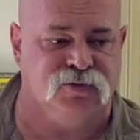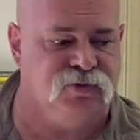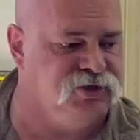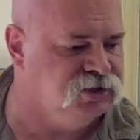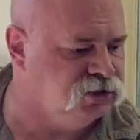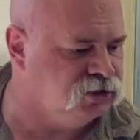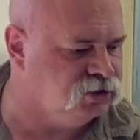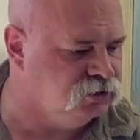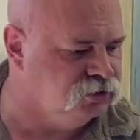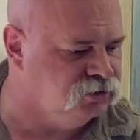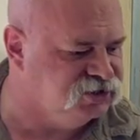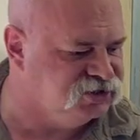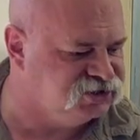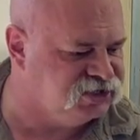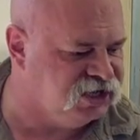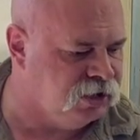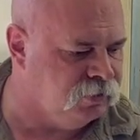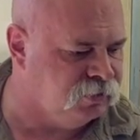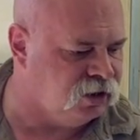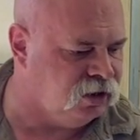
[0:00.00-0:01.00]
when you include the
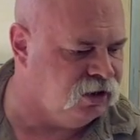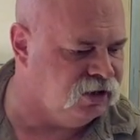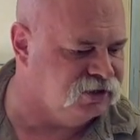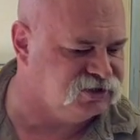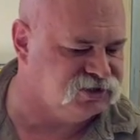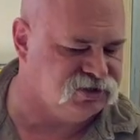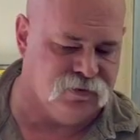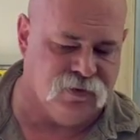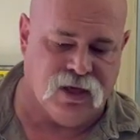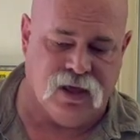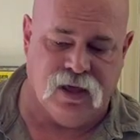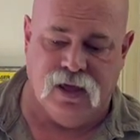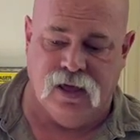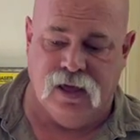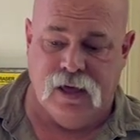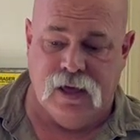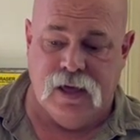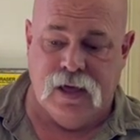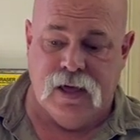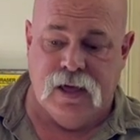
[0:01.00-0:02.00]
stamp cost.
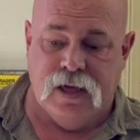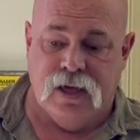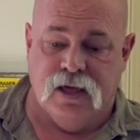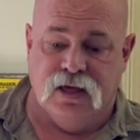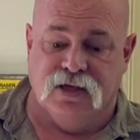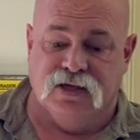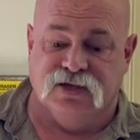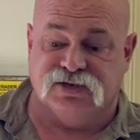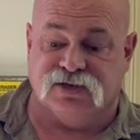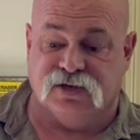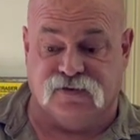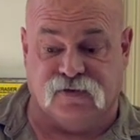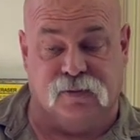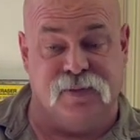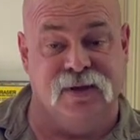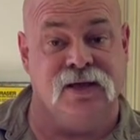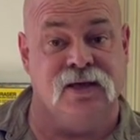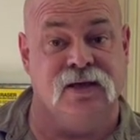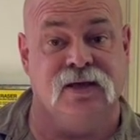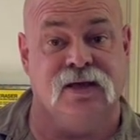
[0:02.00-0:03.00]
So for
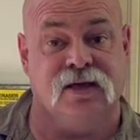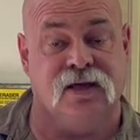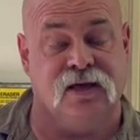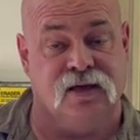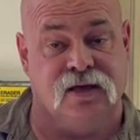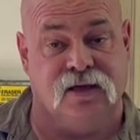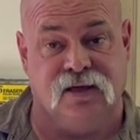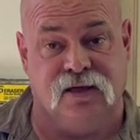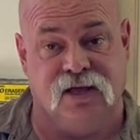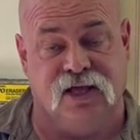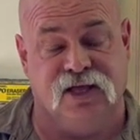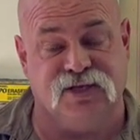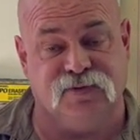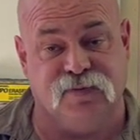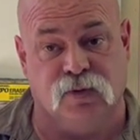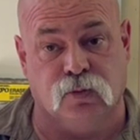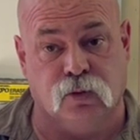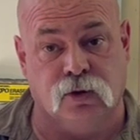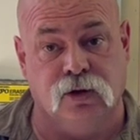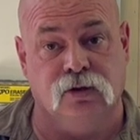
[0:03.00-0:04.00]
me, it's
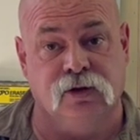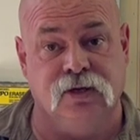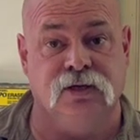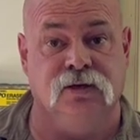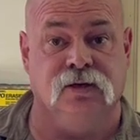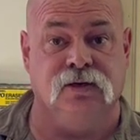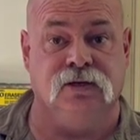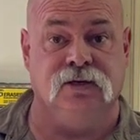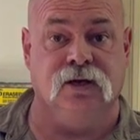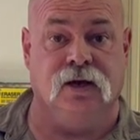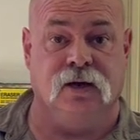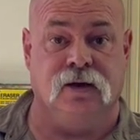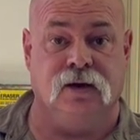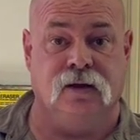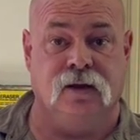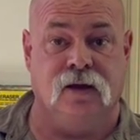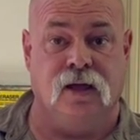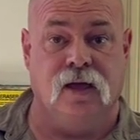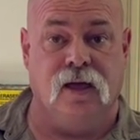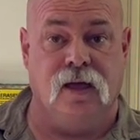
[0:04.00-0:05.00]
been really a good gun.
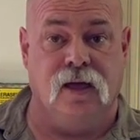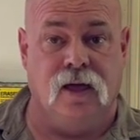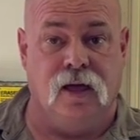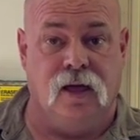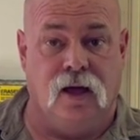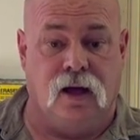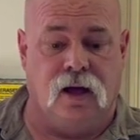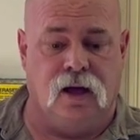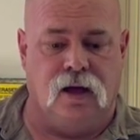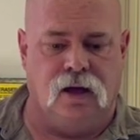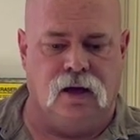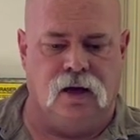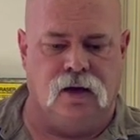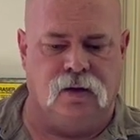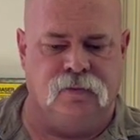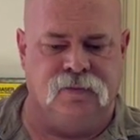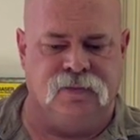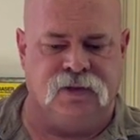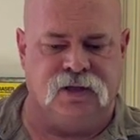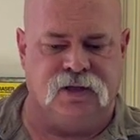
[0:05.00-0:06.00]

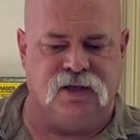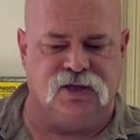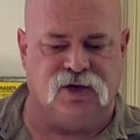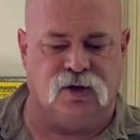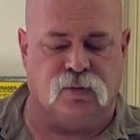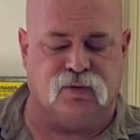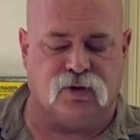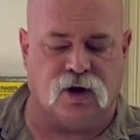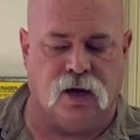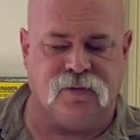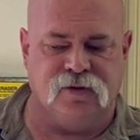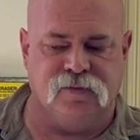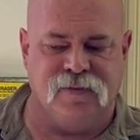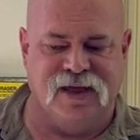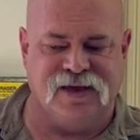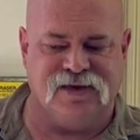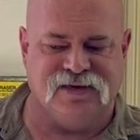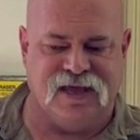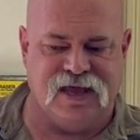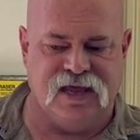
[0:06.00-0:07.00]
It'll probably
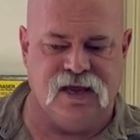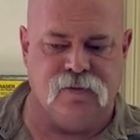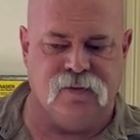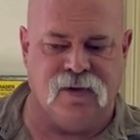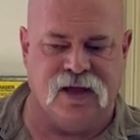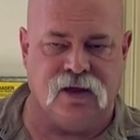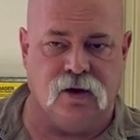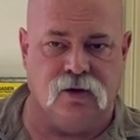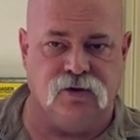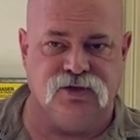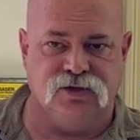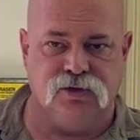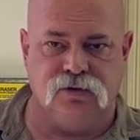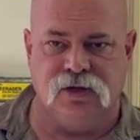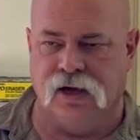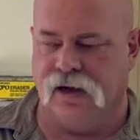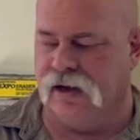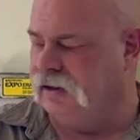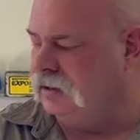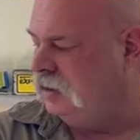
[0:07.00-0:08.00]
maintain my go-to
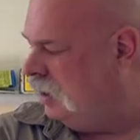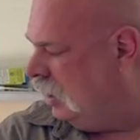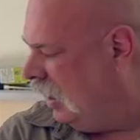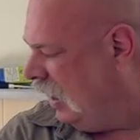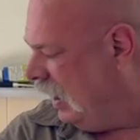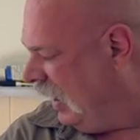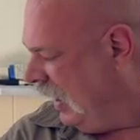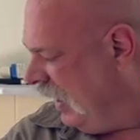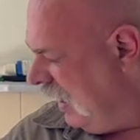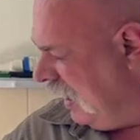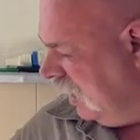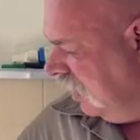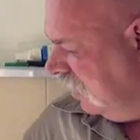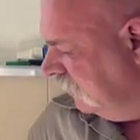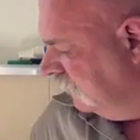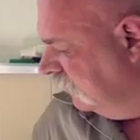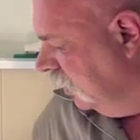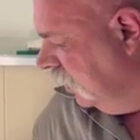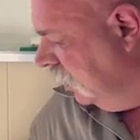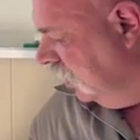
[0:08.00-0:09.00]
gun. I
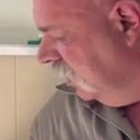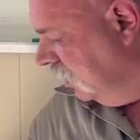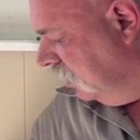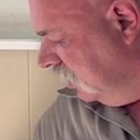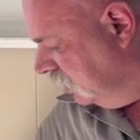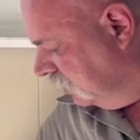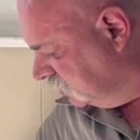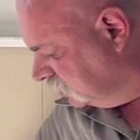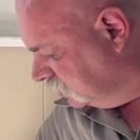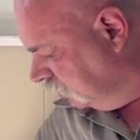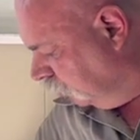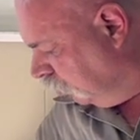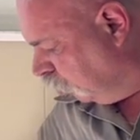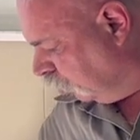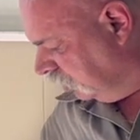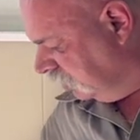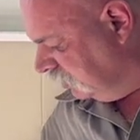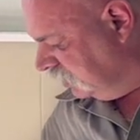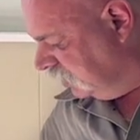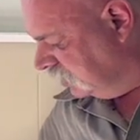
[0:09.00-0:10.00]
have some
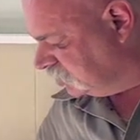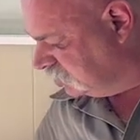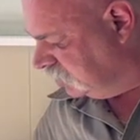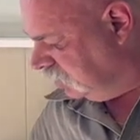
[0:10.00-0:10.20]
more niche